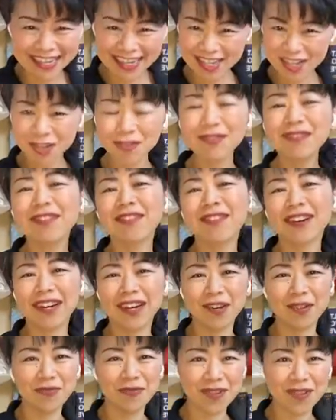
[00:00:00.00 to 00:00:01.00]
You know
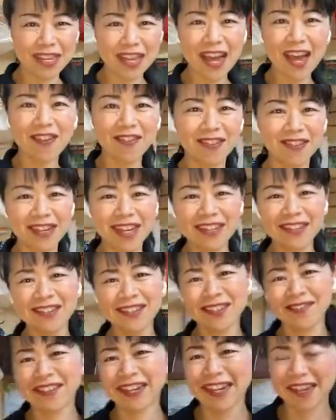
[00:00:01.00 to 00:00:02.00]
you
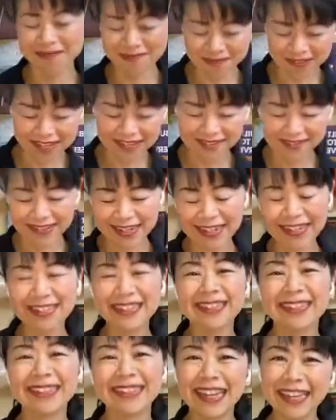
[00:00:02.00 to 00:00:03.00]
know what I mean, right?
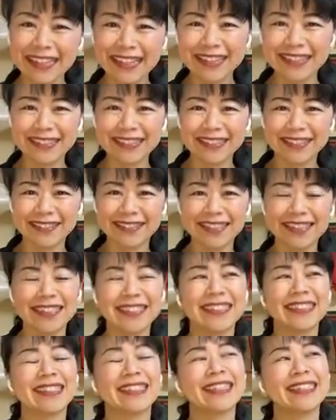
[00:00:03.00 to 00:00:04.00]
Thank you so much.
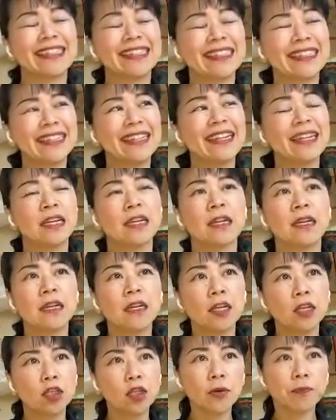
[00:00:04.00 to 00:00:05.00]
Yeah.
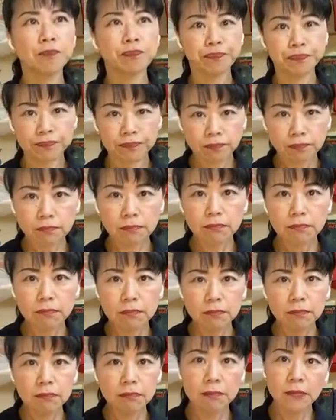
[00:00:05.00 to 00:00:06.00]
So,
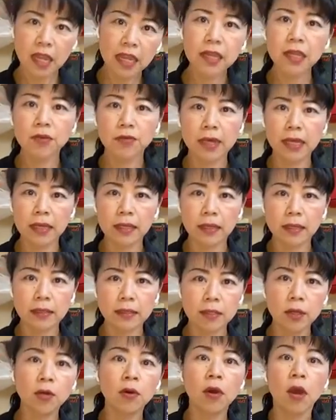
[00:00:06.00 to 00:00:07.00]
anyway,
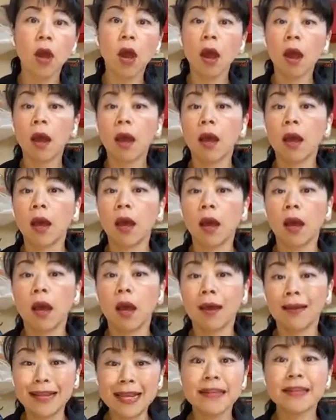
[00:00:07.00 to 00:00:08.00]

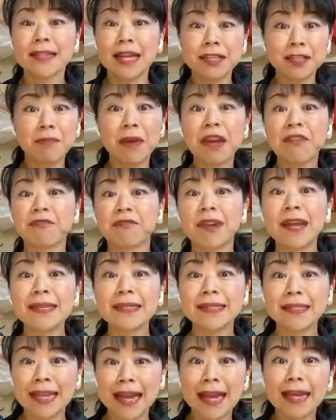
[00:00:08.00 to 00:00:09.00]
that's my
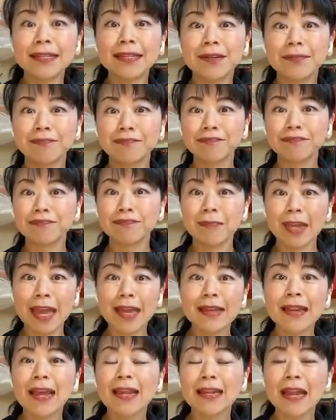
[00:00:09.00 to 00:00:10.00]
friend said,
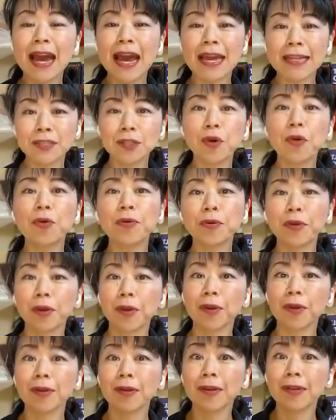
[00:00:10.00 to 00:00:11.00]
and then I told
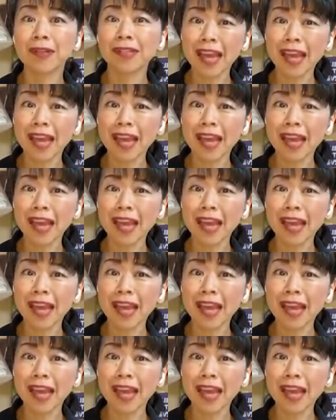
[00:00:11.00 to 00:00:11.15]
her,